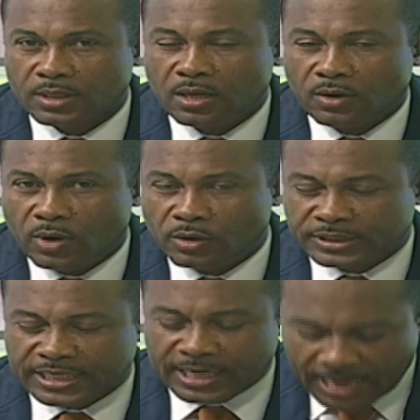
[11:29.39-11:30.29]
Well, we'll
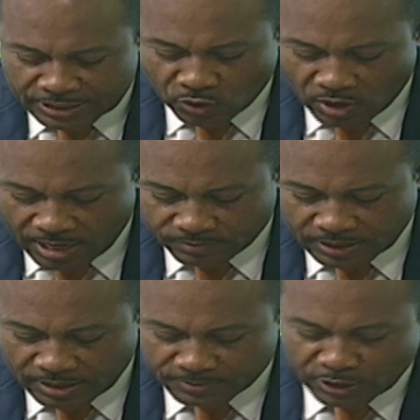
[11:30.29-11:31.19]
take the last caller.
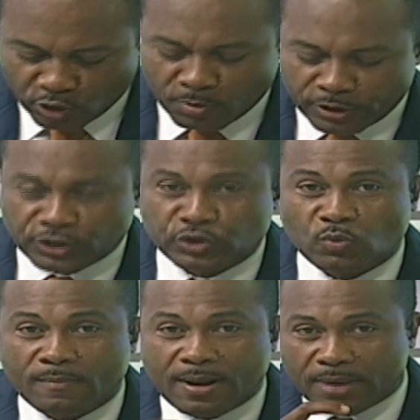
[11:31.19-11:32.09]
Let me say good morning to
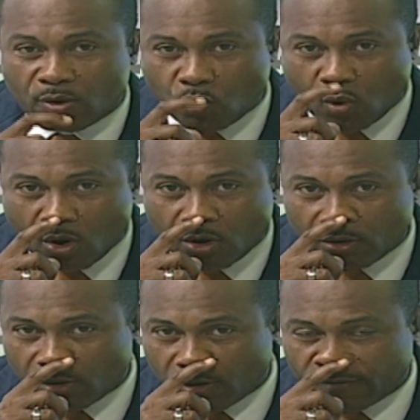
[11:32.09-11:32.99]
Mama War
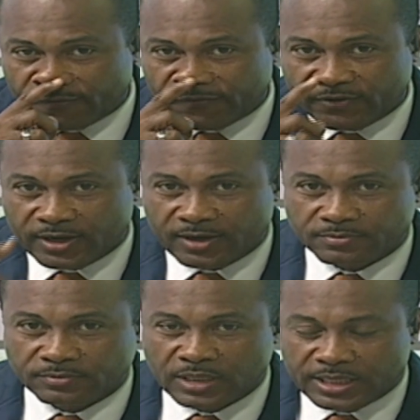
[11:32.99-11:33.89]
of the
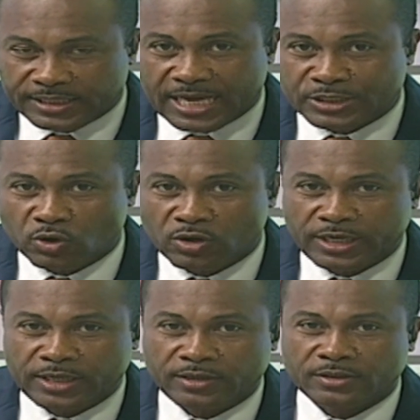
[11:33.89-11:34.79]

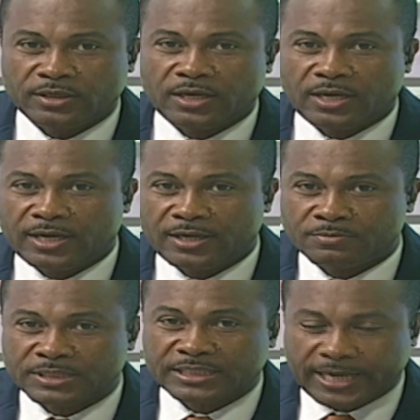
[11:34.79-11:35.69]
Asogli
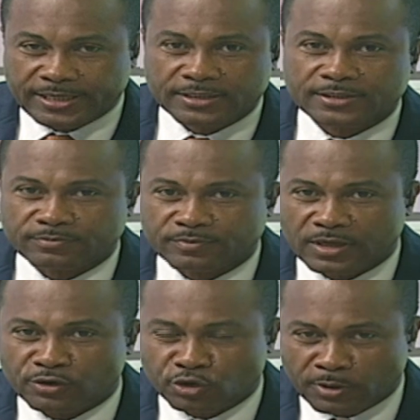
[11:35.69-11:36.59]
state.
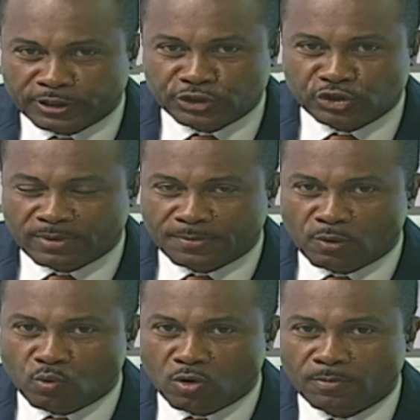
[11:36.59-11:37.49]
Good morning to you, Mama
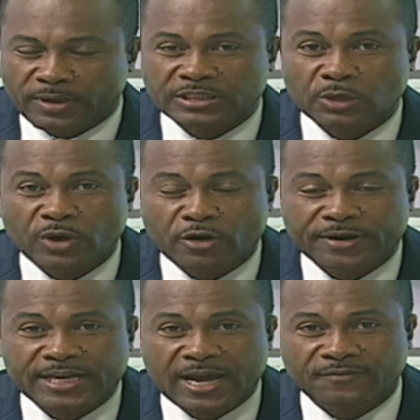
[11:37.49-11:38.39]
War. But we
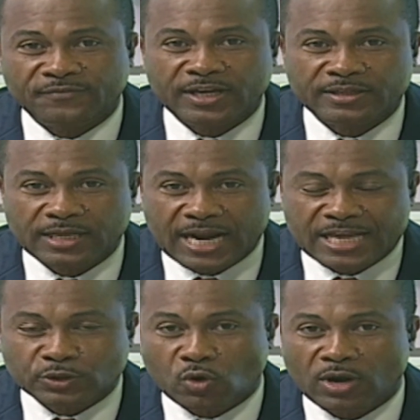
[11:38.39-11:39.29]
already have the
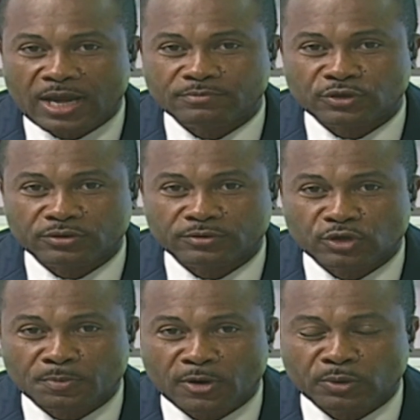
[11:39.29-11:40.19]
last caller.
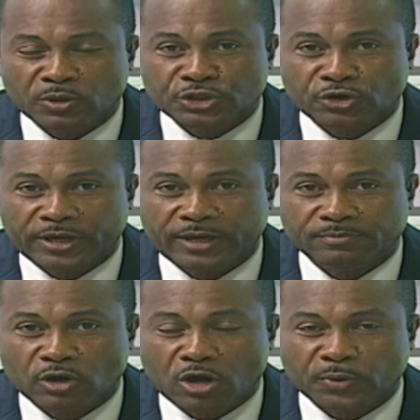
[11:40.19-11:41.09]
Good morning. What's your
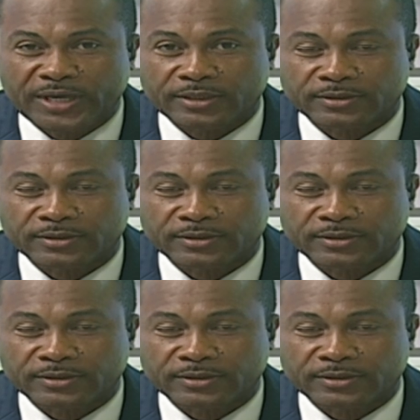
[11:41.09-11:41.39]
name? Godwin.